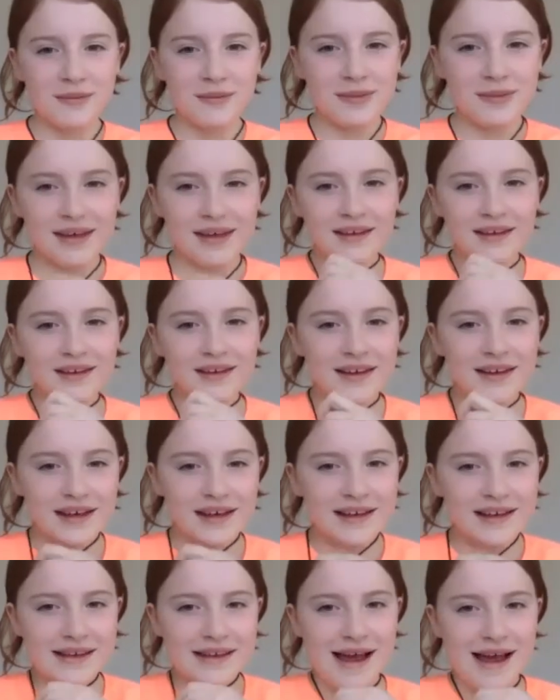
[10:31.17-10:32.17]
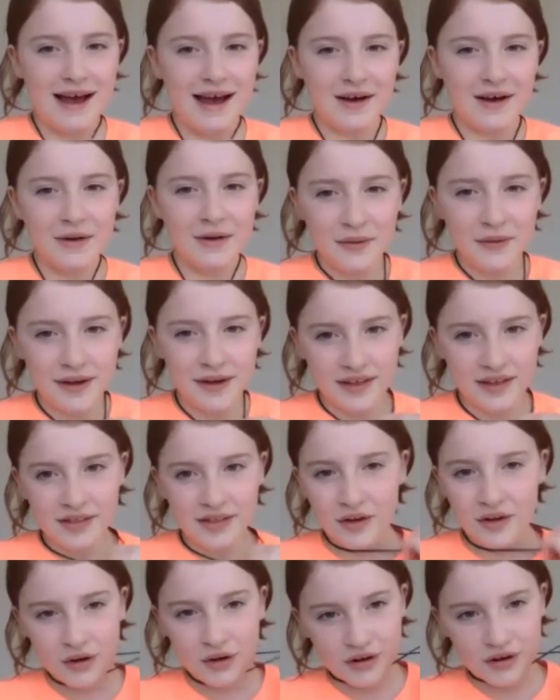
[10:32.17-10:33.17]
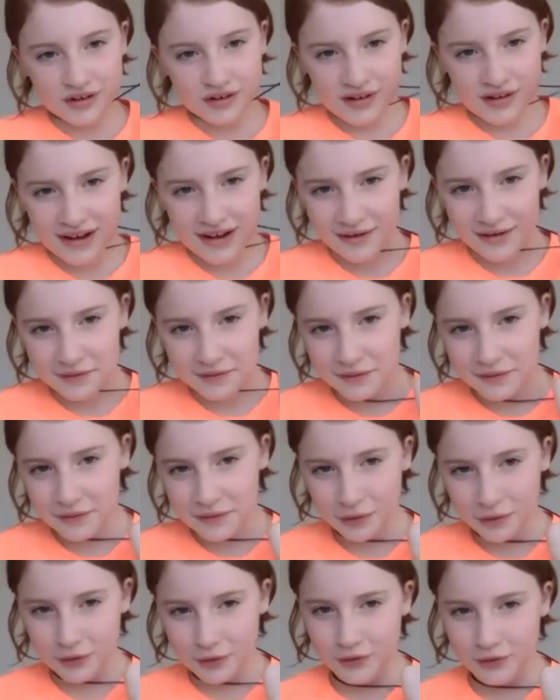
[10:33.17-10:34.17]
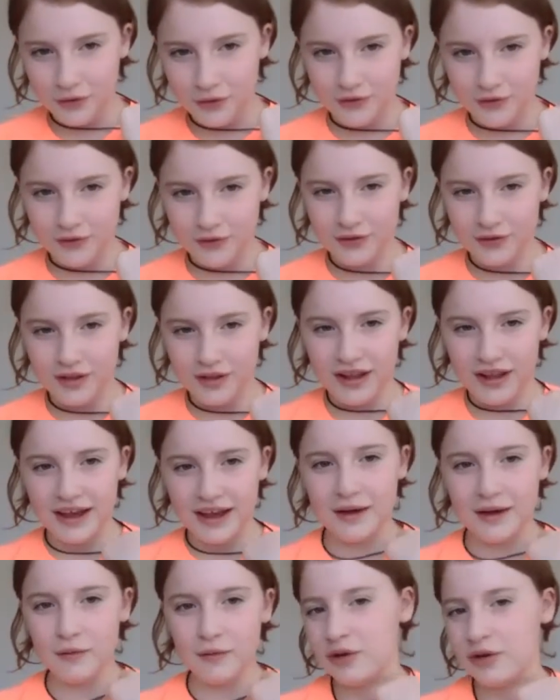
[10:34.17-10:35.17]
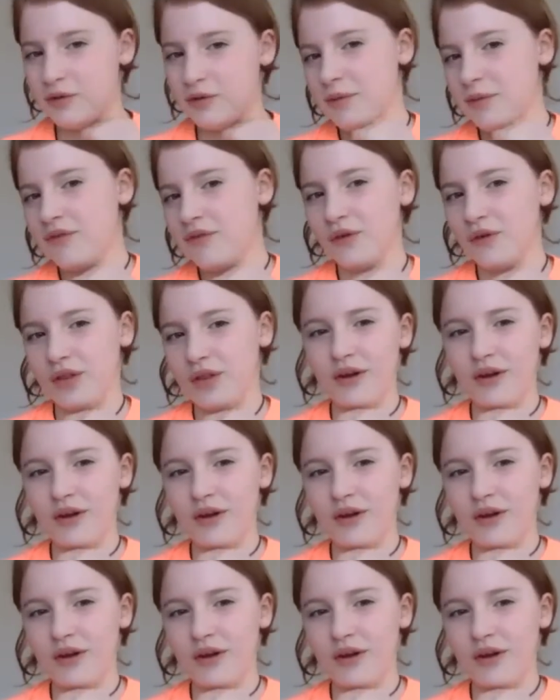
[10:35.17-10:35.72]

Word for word: mean now in the lockdown or like it was before the